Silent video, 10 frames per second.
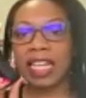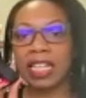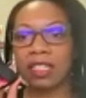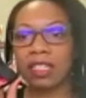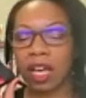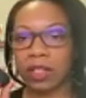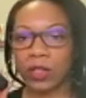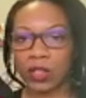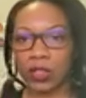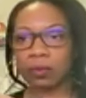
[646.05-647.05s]
in
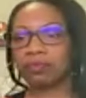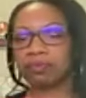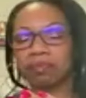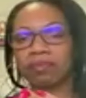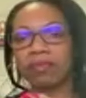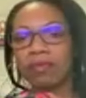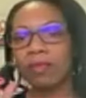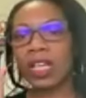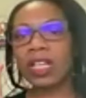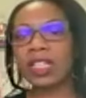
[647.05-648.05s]
Touch.
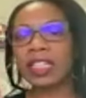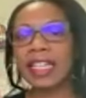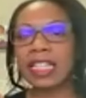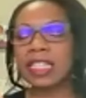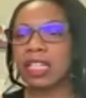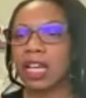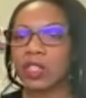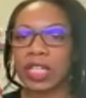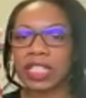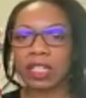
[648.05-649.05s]
Get in touch
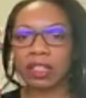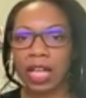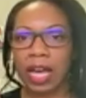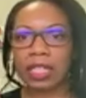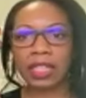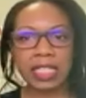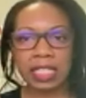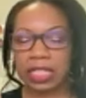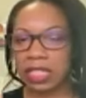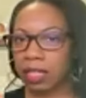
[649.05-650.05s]
is a lot less
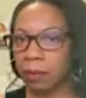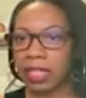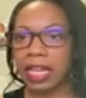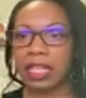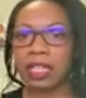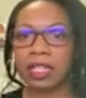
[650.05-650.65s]
intimidating.